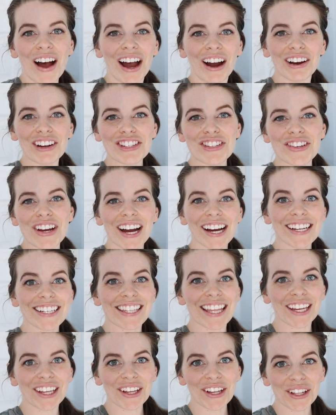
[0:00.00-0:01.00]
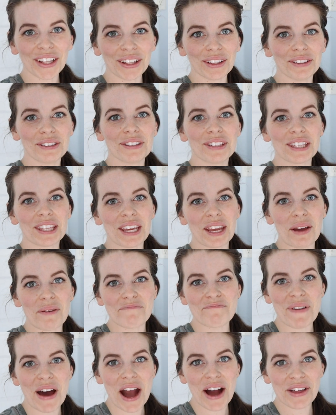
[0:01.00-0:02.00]
Alright you guys, that concludes the
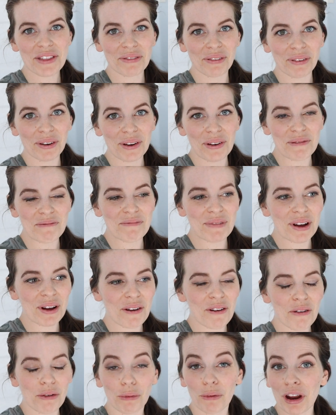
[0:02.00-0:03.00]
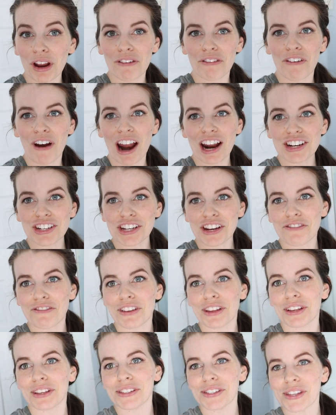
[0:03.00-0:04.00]
bathroom refresh. It
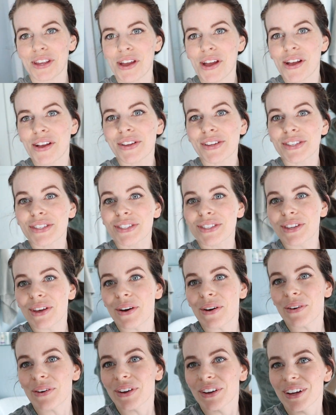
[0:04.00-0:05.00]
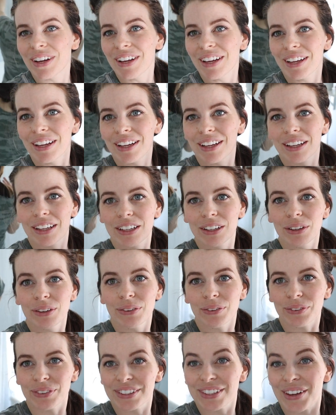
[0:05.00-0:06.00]
feels so good.
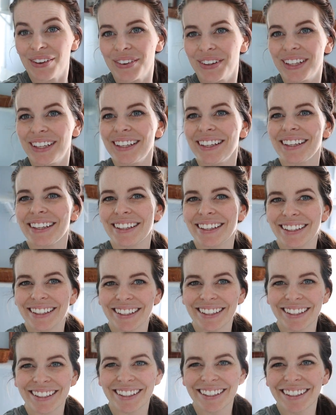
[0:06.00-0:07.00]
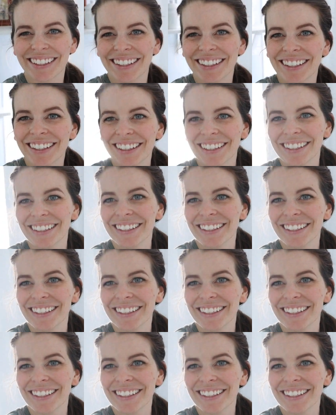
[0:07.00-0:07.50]
Oh, so good.